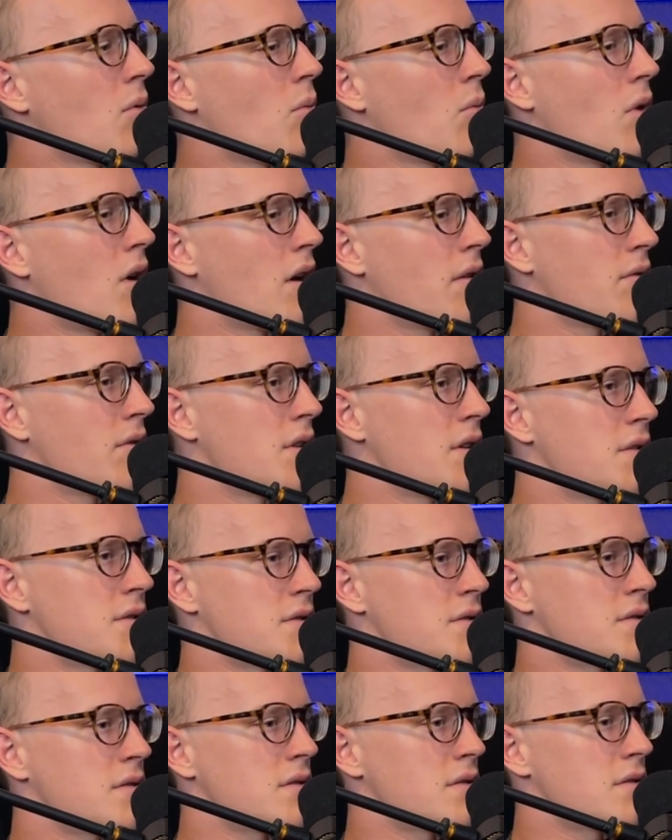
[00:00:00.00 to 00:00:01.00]
want
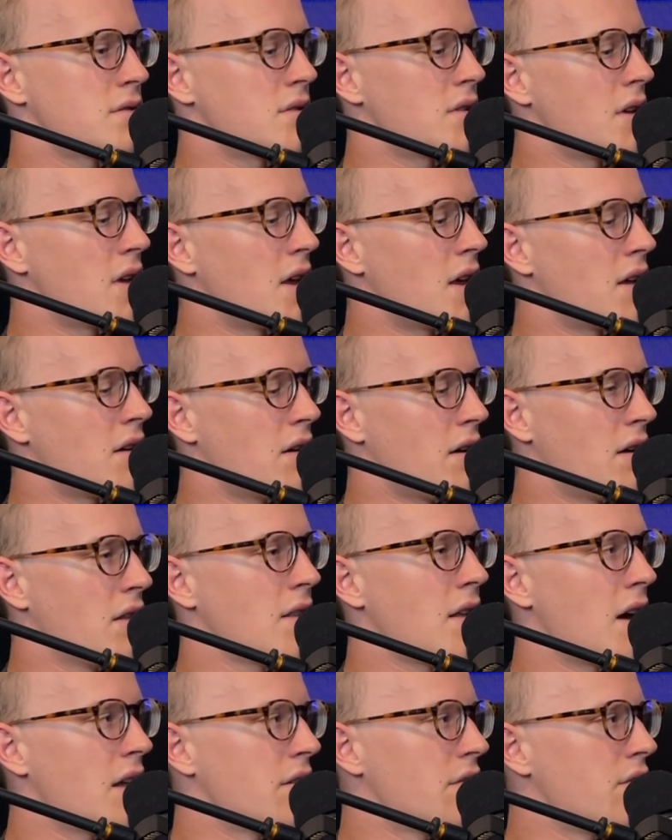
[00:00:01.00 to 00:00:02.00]
this to get a
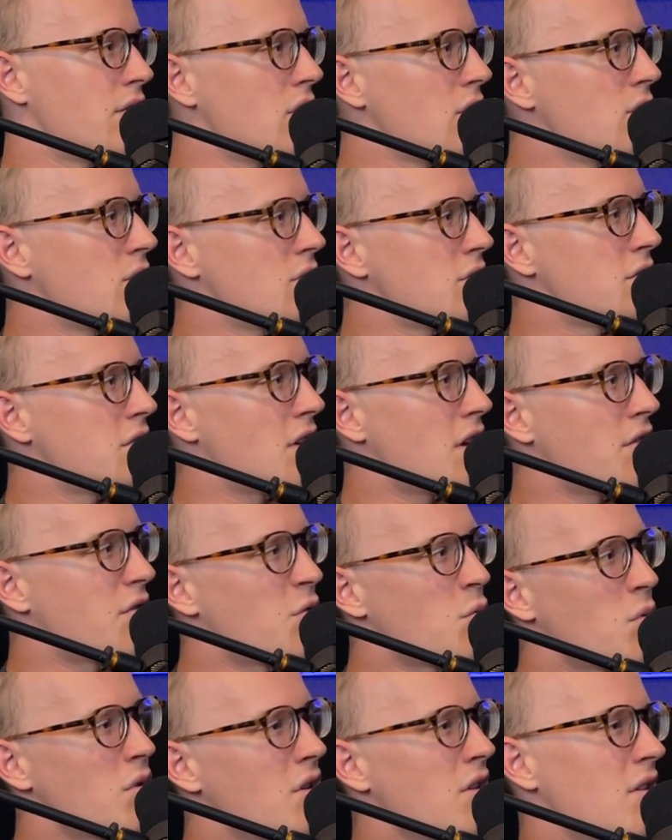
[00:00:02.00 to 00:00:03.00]
lot of views
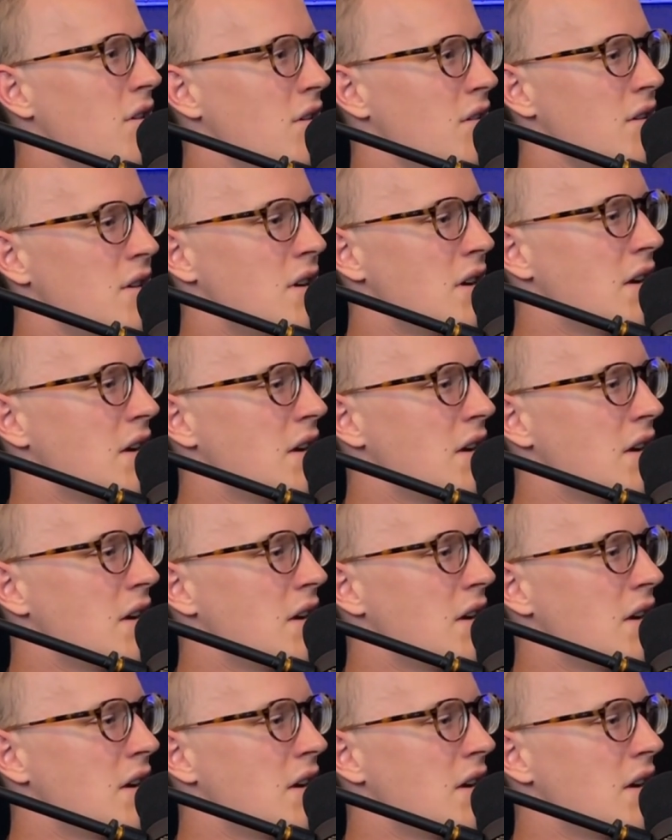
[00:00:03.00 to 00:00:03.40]
if we're